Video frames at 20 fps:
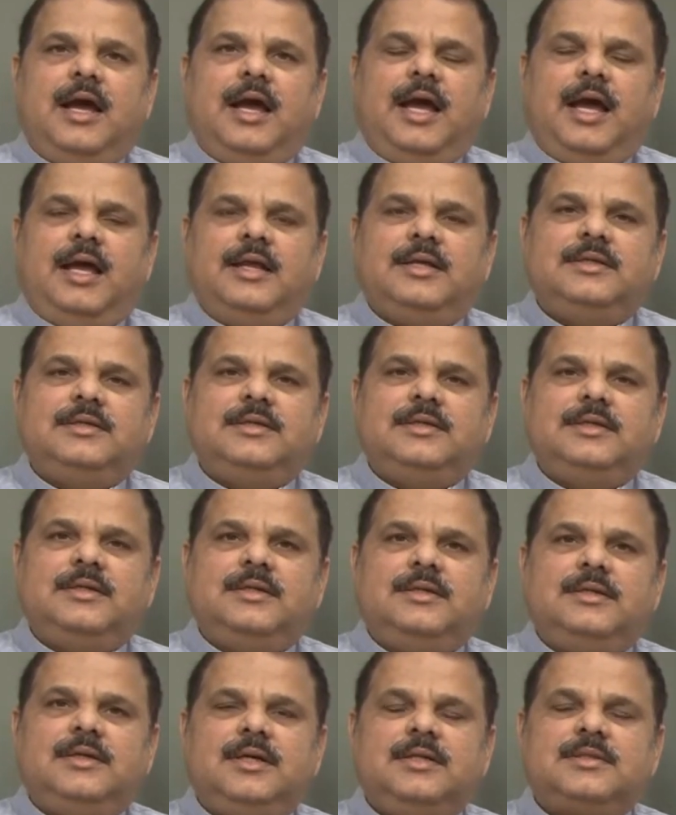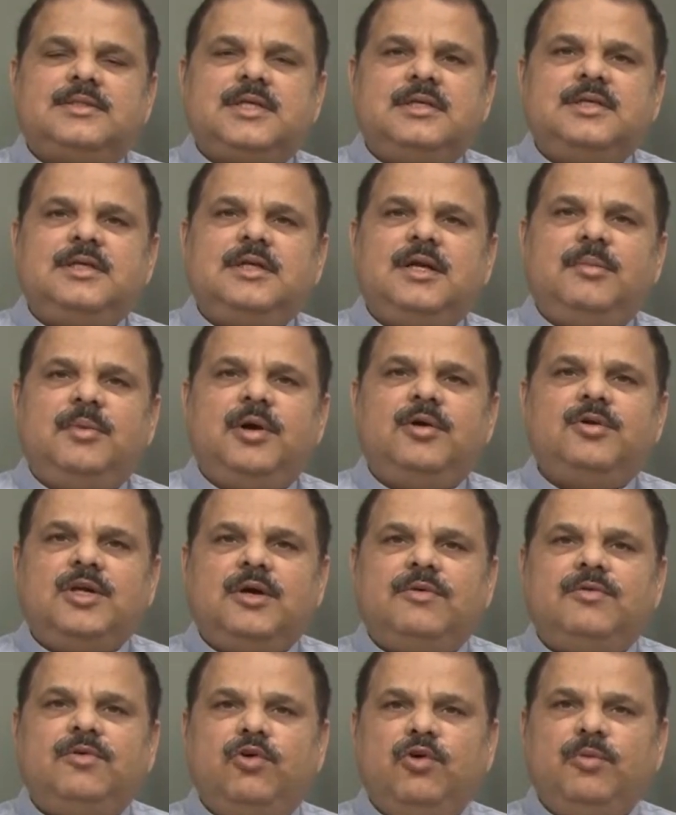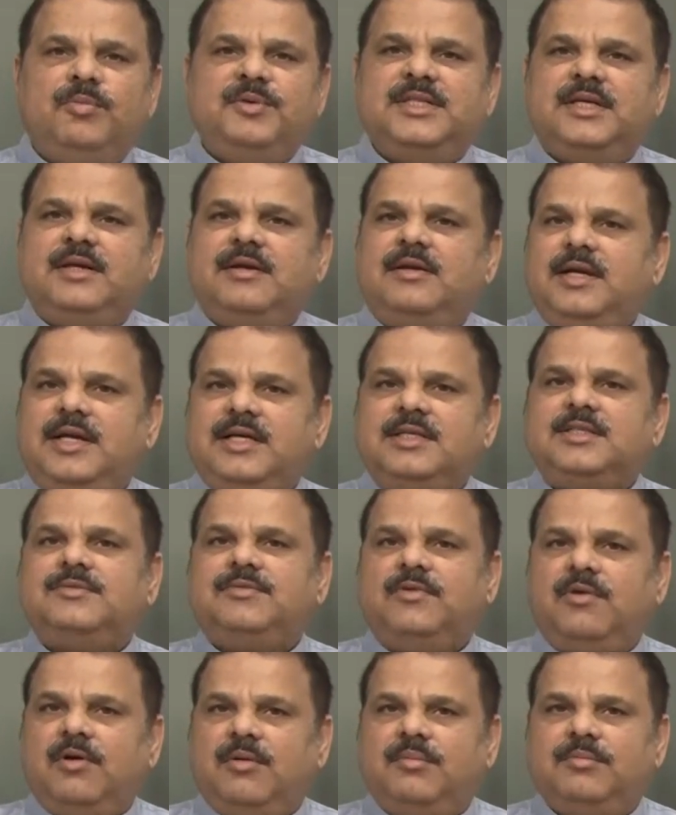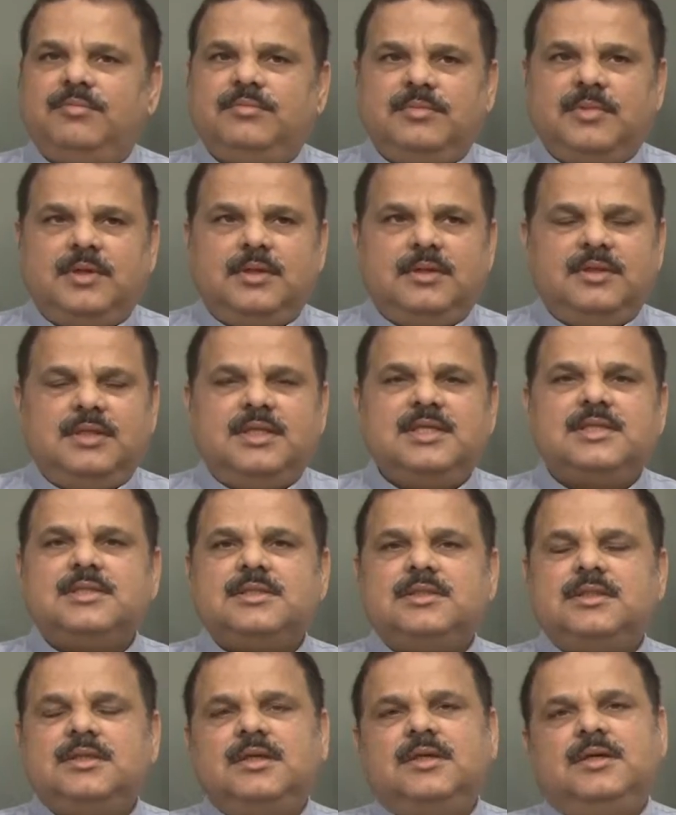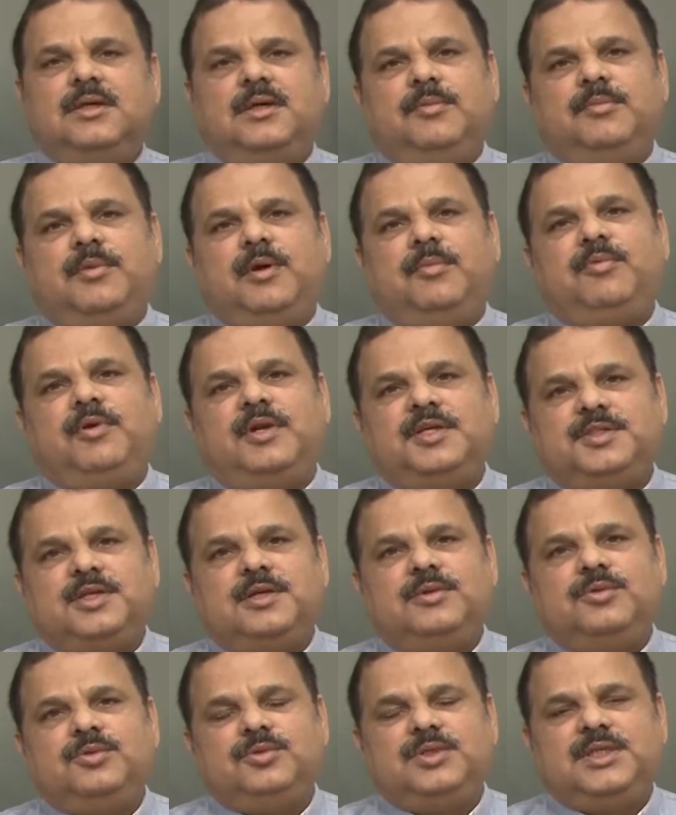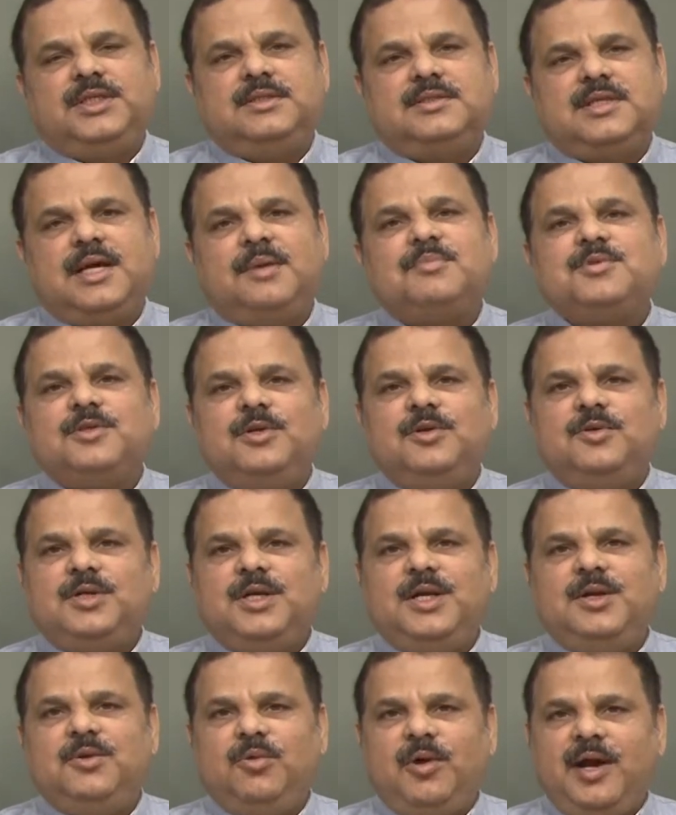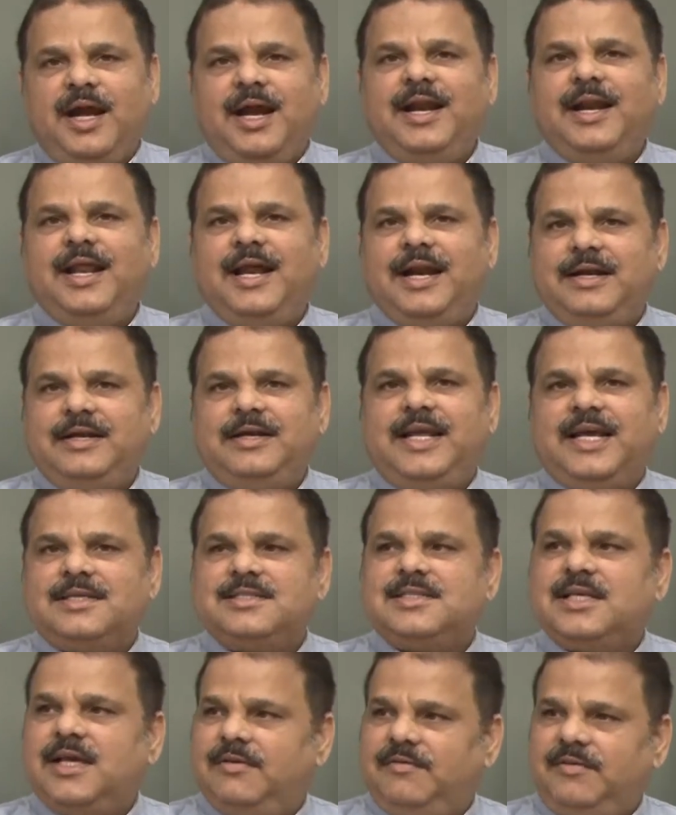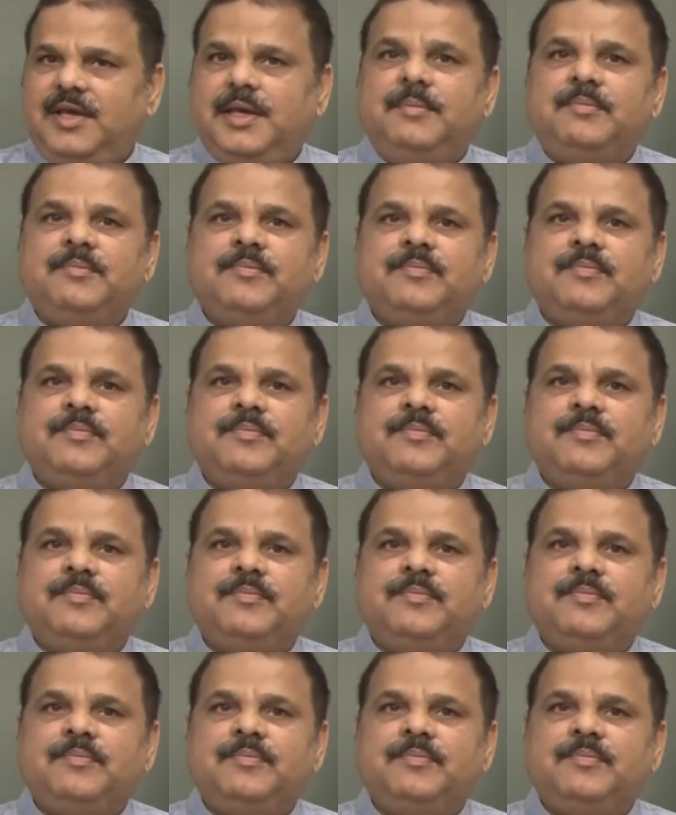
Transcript: and a certain amount of hope generates from this population, which is absolutely wired and tech savvy.